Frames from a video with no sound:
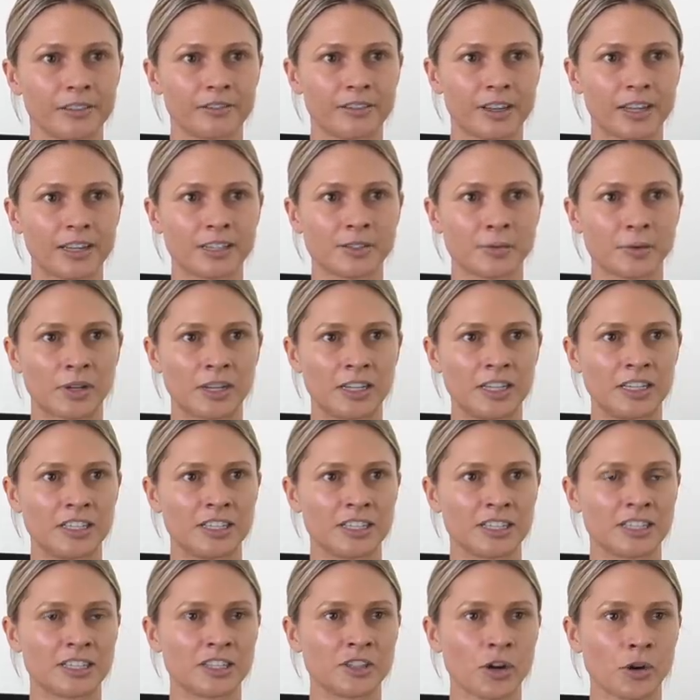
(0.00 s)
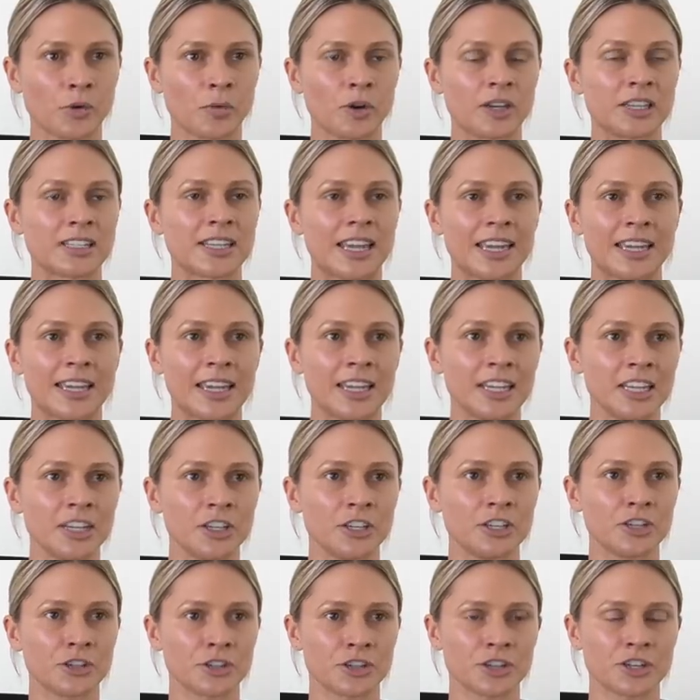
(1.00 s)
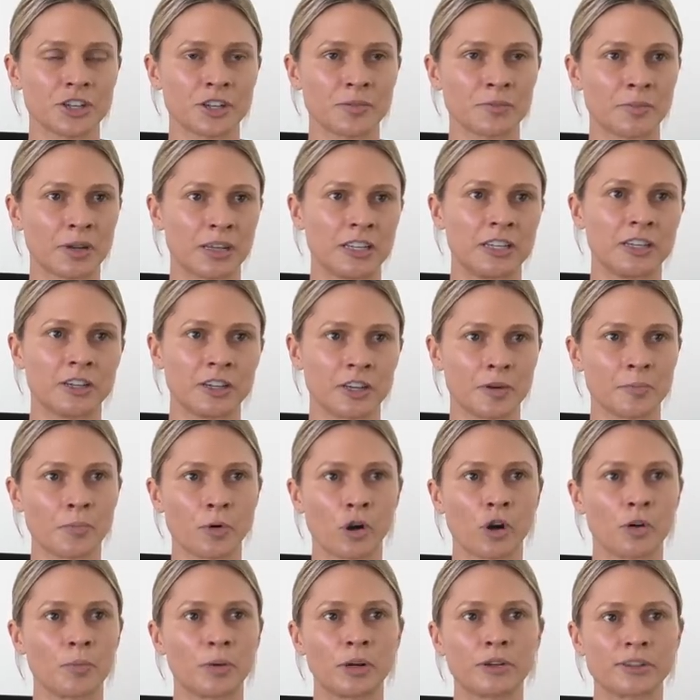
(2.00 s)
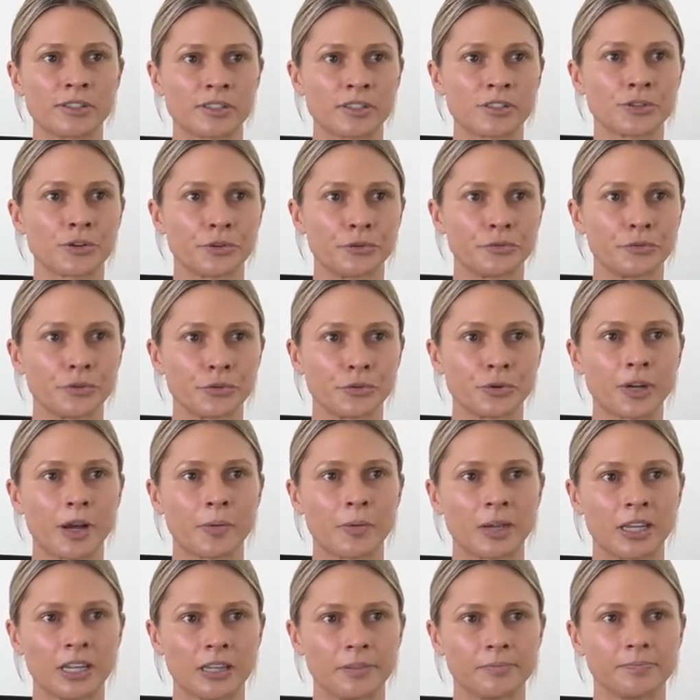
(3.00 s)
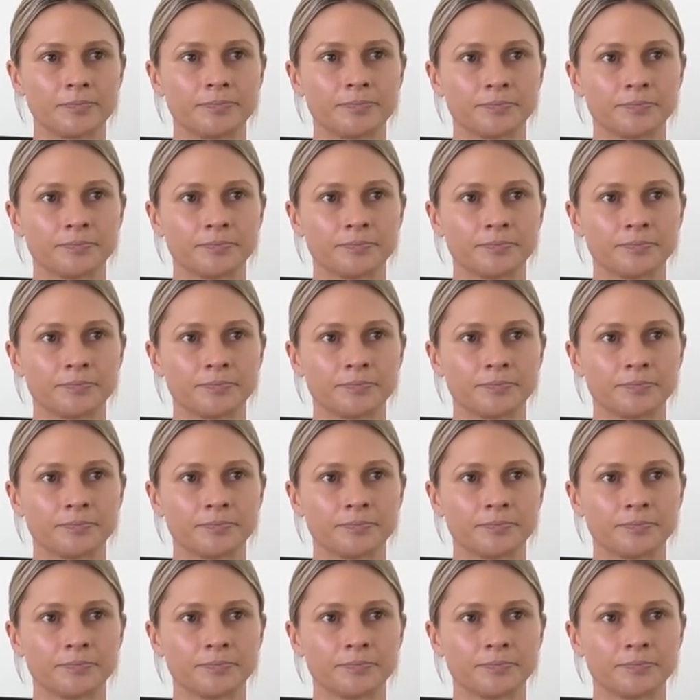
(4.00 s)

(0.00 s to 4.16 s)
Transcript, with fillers: phase where you just don't want to take any nutrition, but you're going to bonk because there's no fuel coming in.